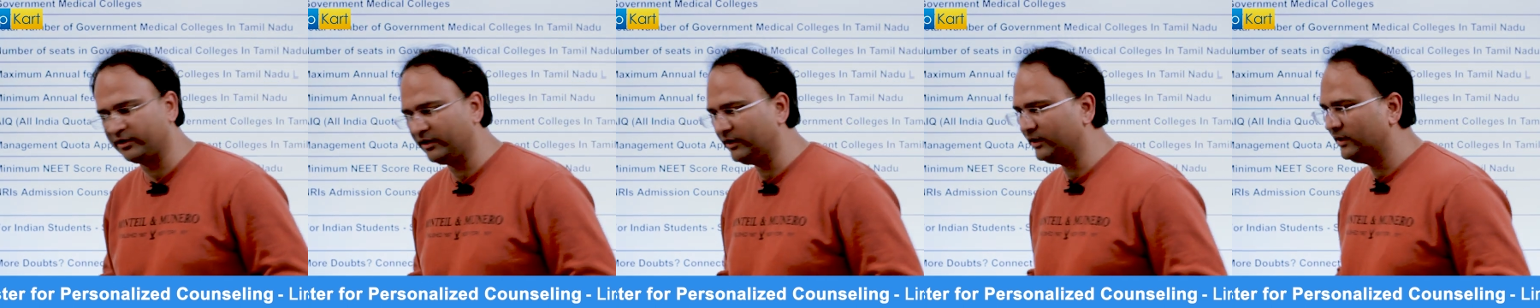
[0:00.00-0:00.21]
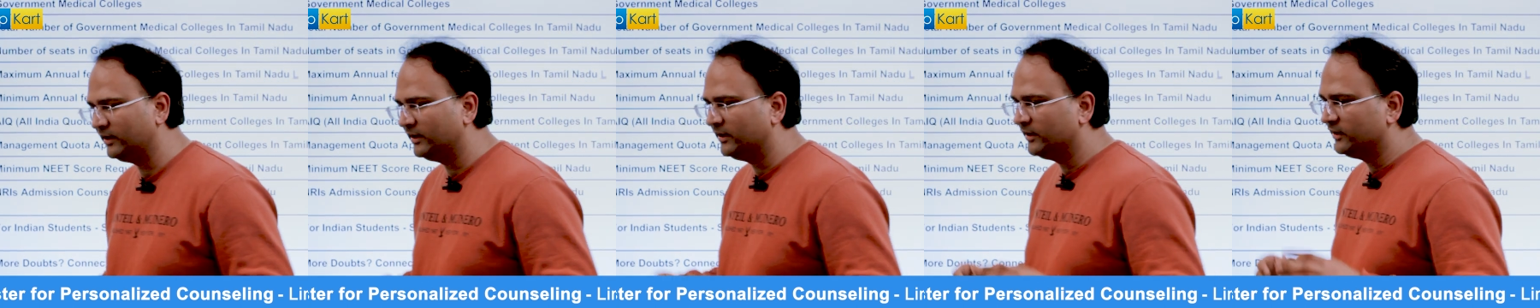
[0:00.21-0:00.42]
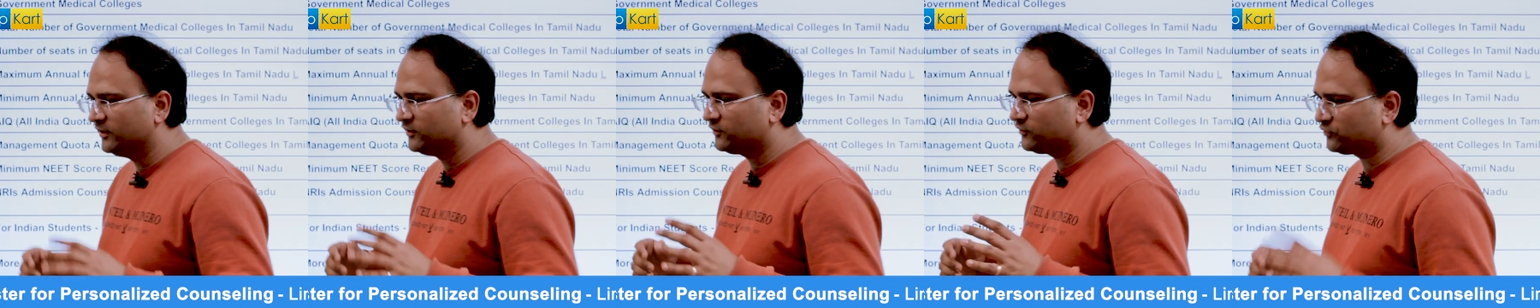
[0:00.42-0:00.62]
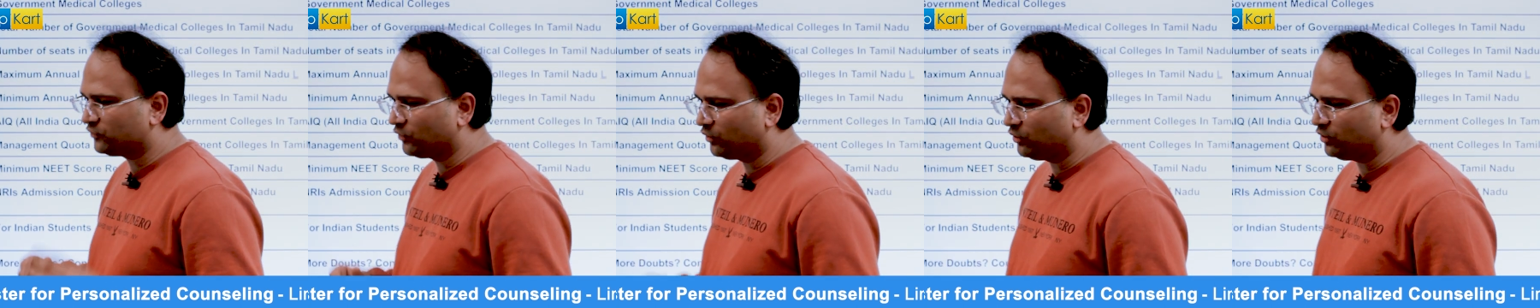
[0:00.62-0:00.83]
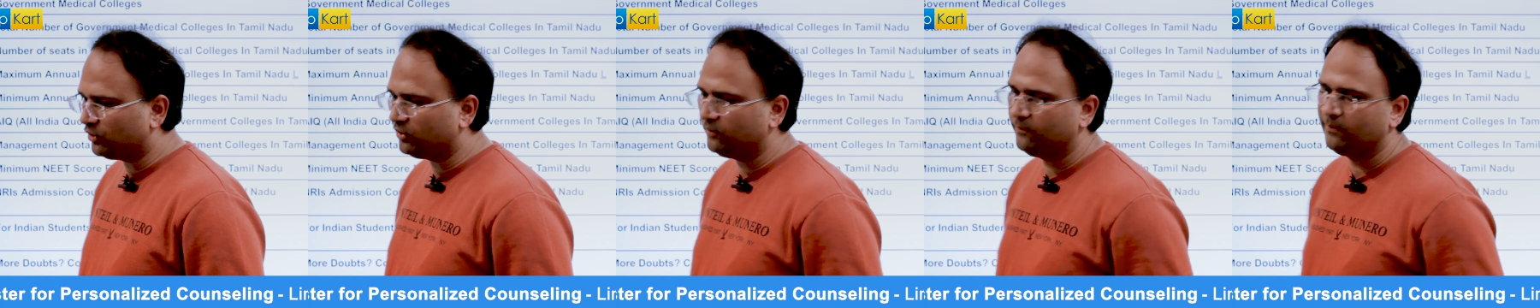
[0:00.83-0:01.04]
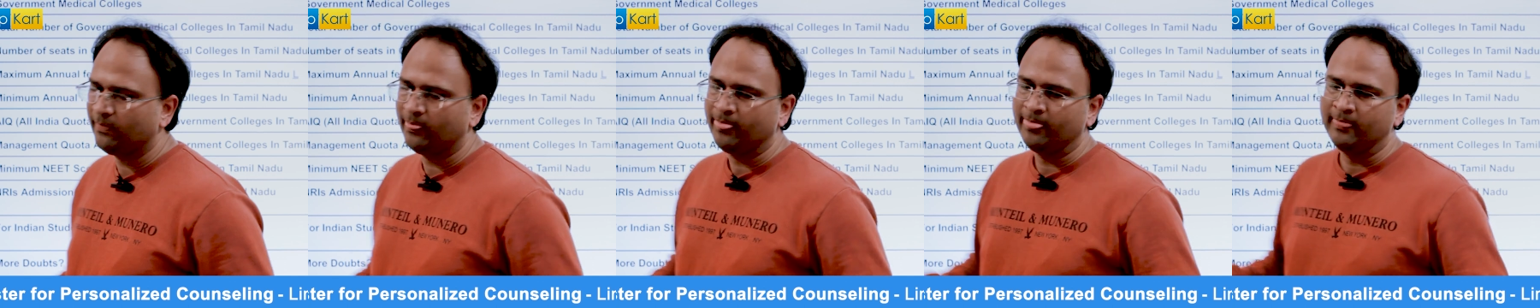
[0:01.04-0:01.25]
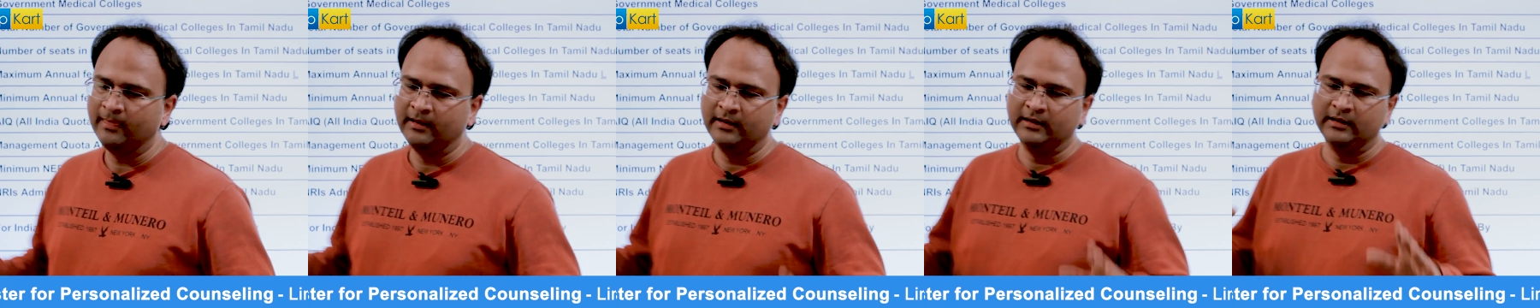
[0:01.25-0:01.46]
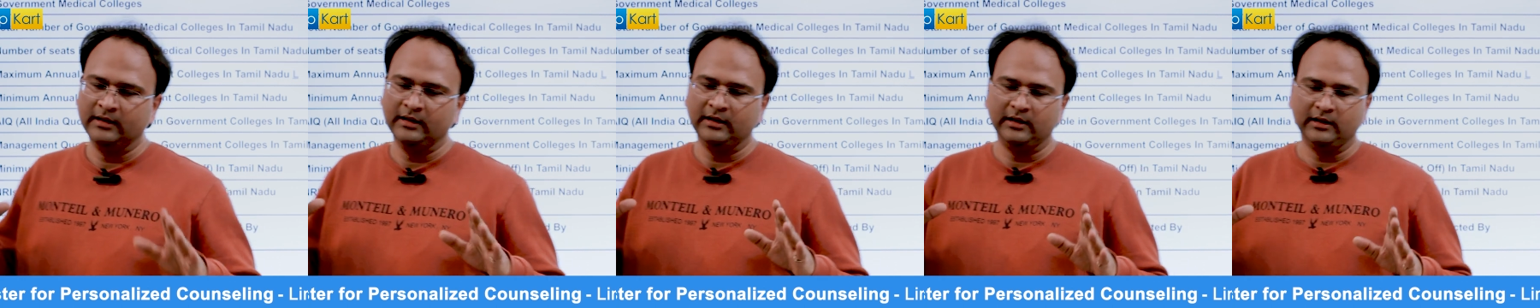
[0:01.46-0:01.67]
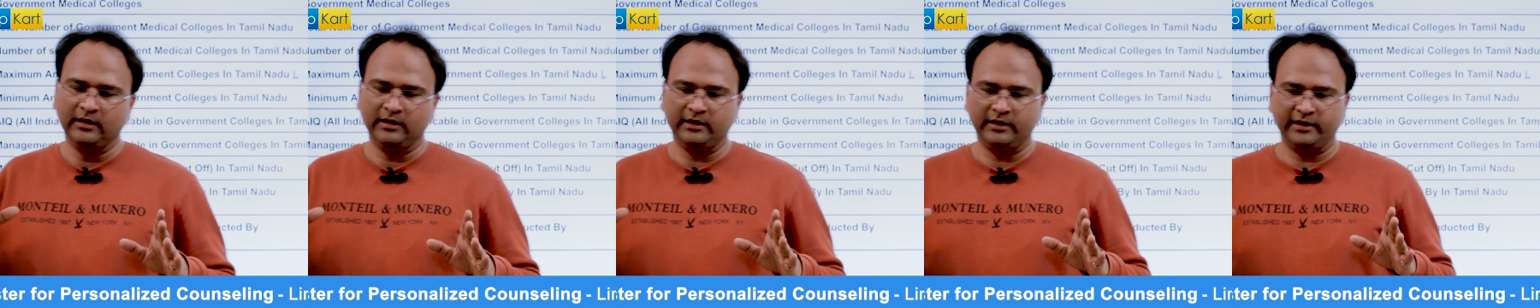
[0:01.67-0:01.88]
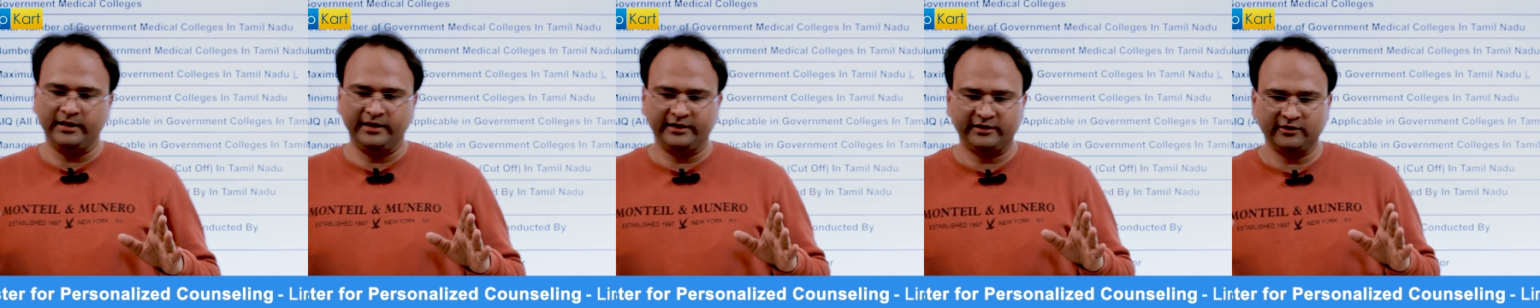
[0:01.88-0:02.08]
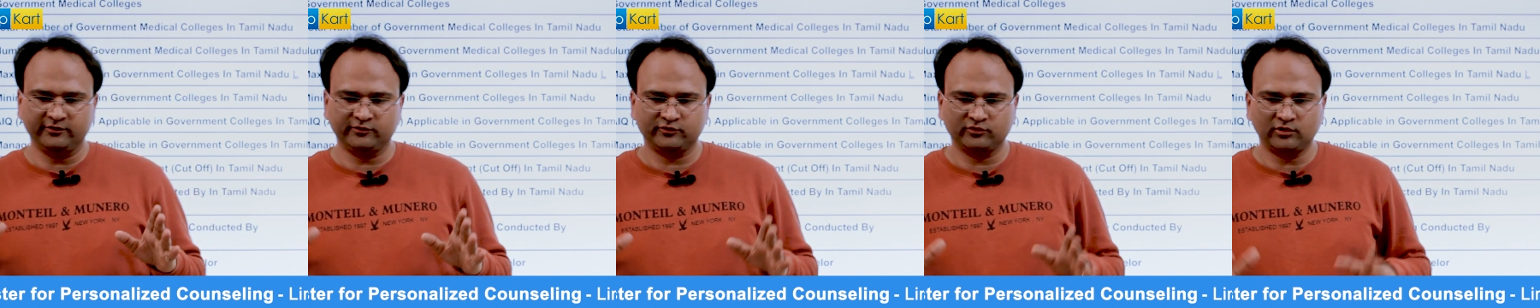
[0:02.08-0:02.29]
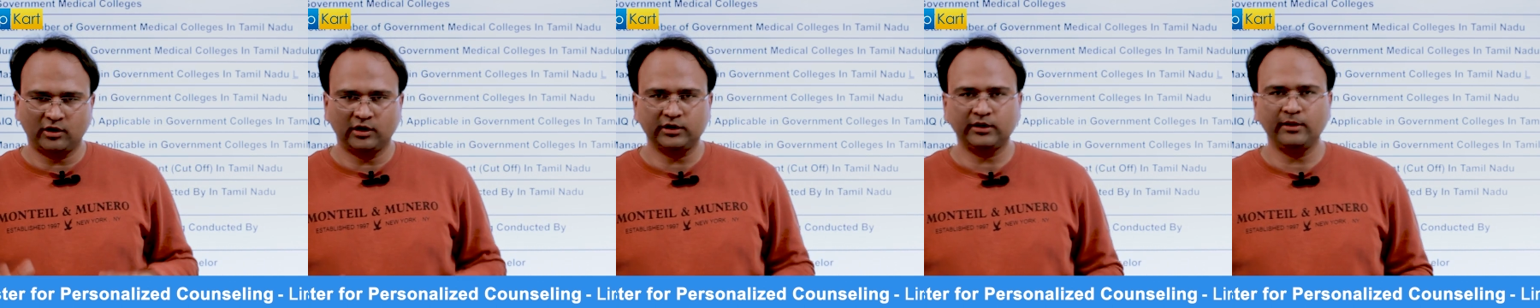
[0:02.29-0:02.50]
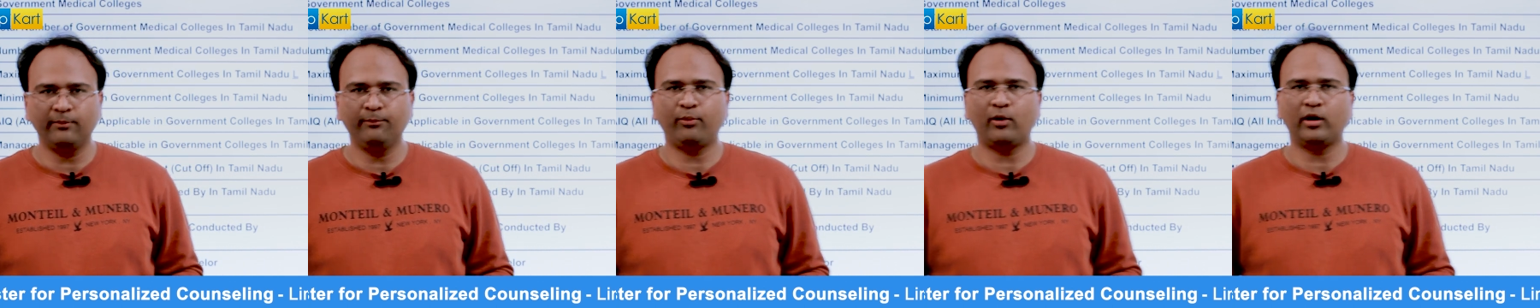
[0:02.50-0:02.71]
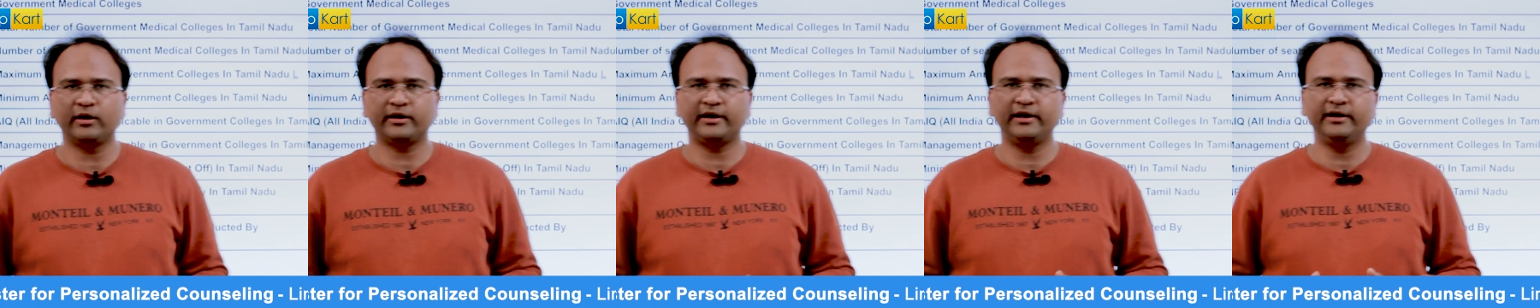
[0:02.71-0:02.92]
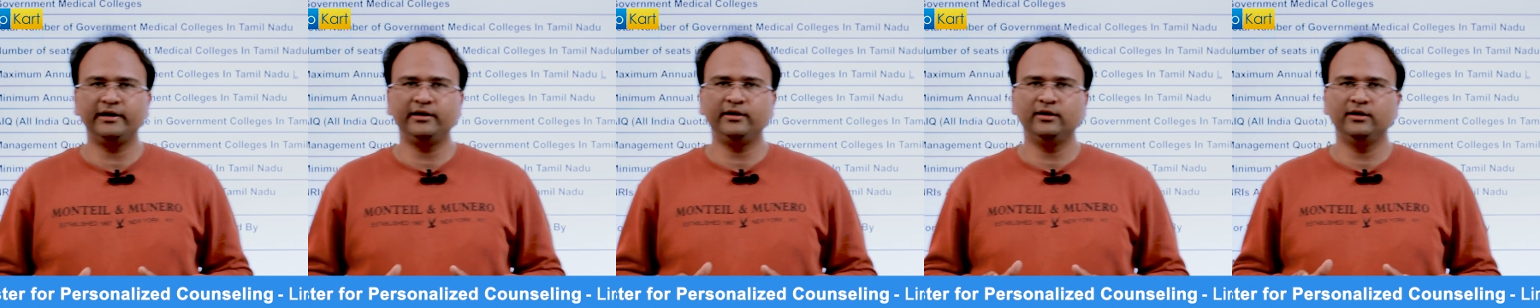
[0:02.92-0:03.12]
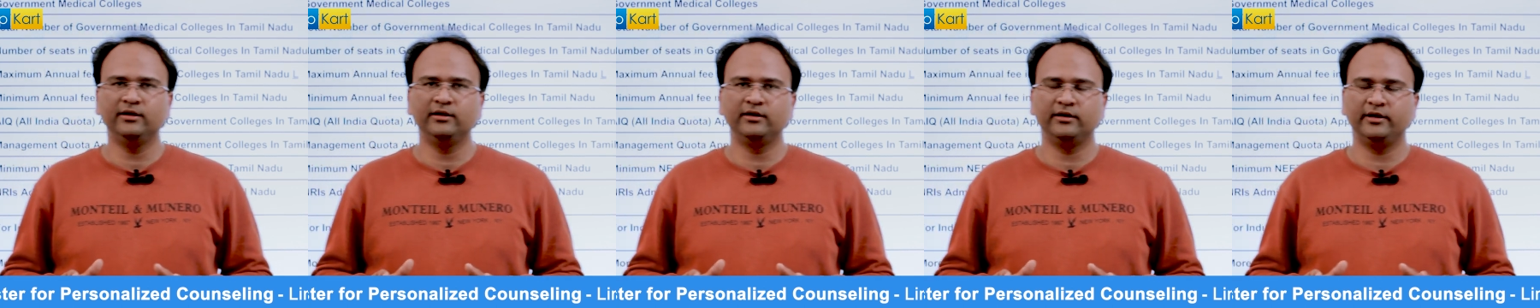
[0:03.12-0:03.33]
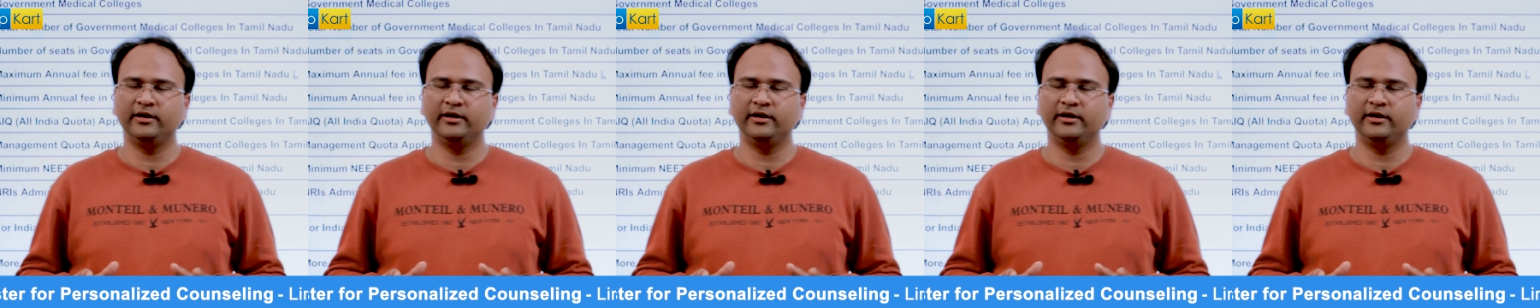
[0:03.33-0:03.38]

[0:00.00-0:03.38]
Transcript: okay. So it is not important,